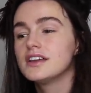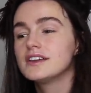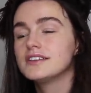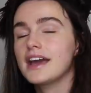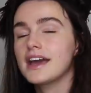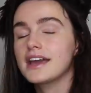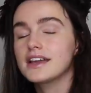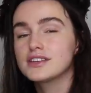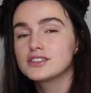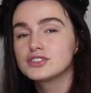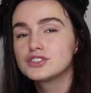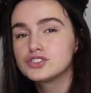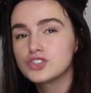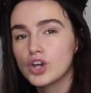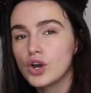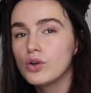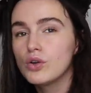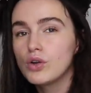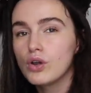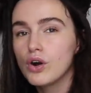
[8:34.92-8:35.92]
take
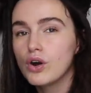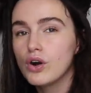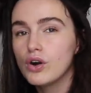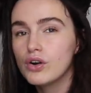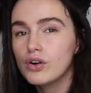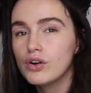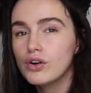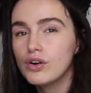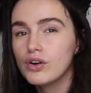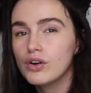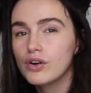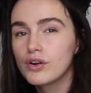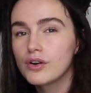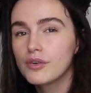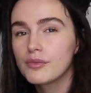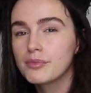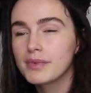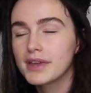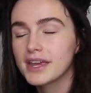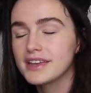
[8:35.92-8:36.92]
so long,
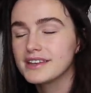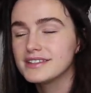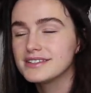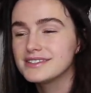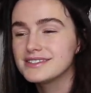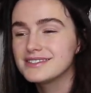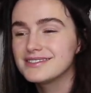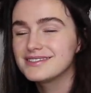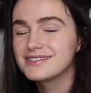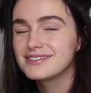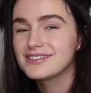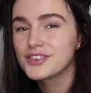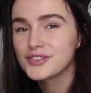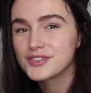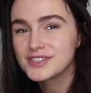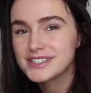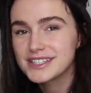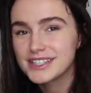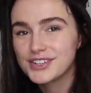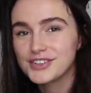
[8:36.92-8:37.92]
because
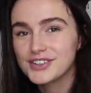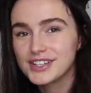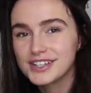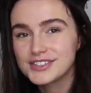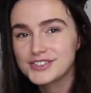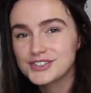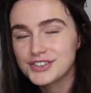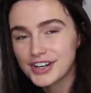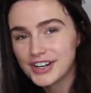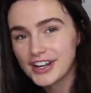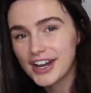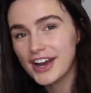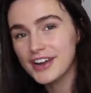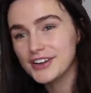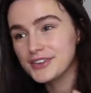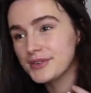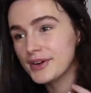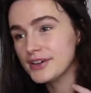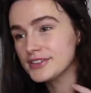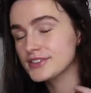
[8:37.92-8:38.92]
obviously you need to dry your hair
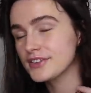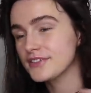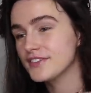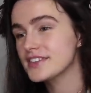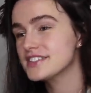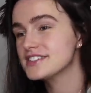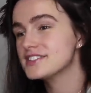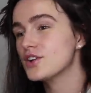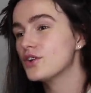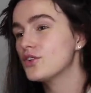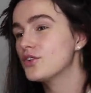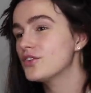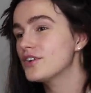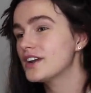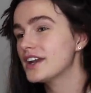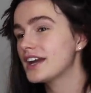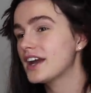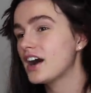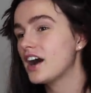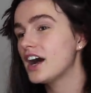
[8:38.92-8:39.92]
as well. So if it's
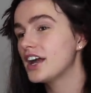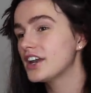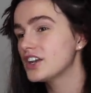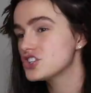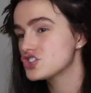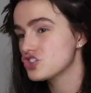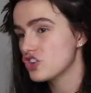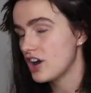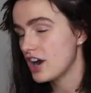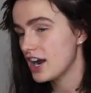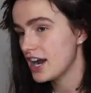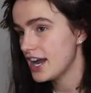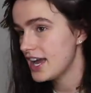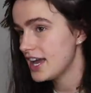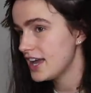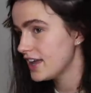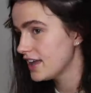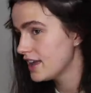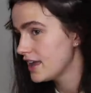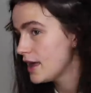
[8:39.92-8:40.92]
already kind of
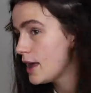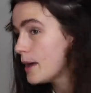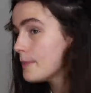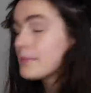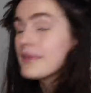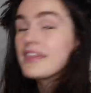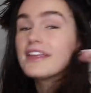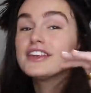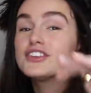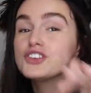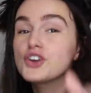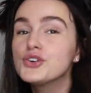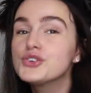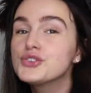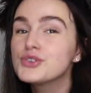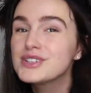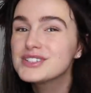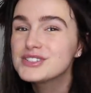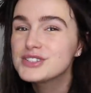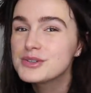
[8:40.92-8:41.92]
dry, but then don't
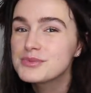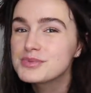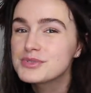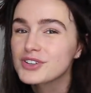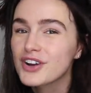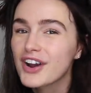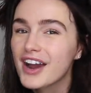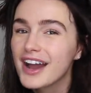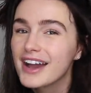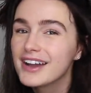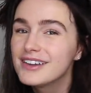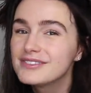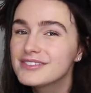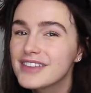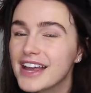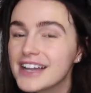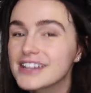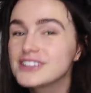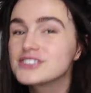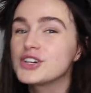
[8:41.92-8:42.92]
do it super dry,
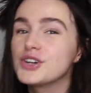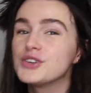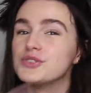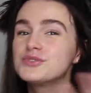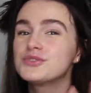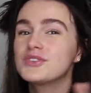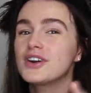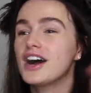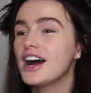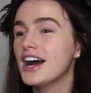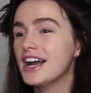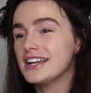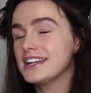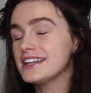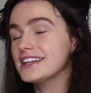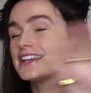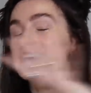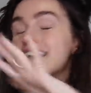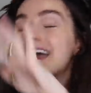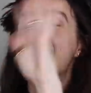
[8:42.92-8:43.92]
like don't
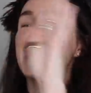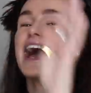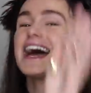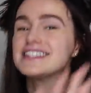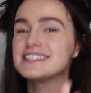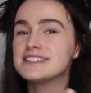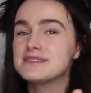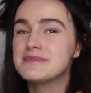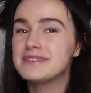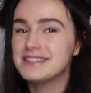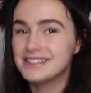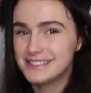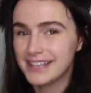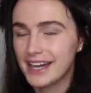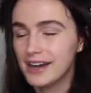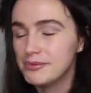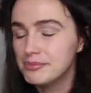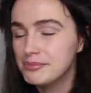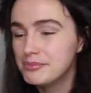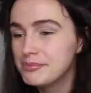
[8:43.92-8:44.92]
I, it has to be
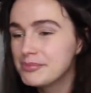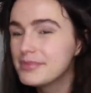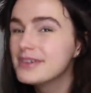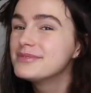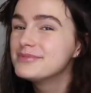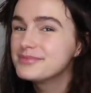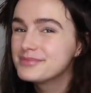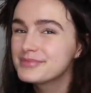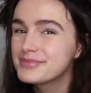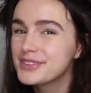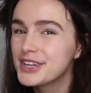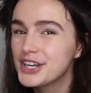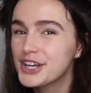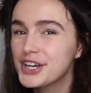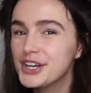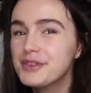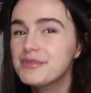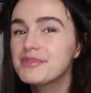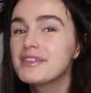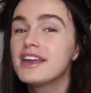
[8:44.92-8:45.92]
damp, you
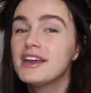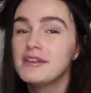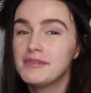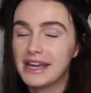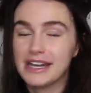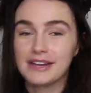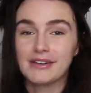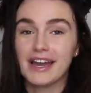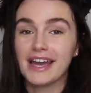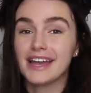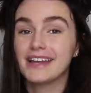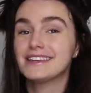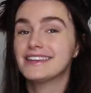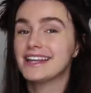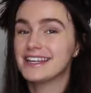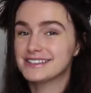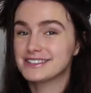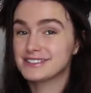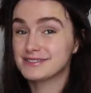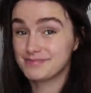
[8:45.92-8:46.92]
know. Anyway,
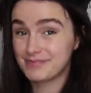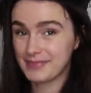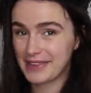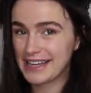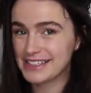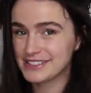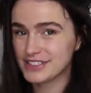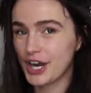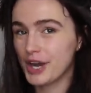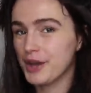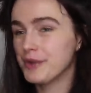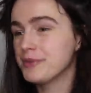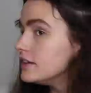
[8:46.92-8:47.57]
let's let's go.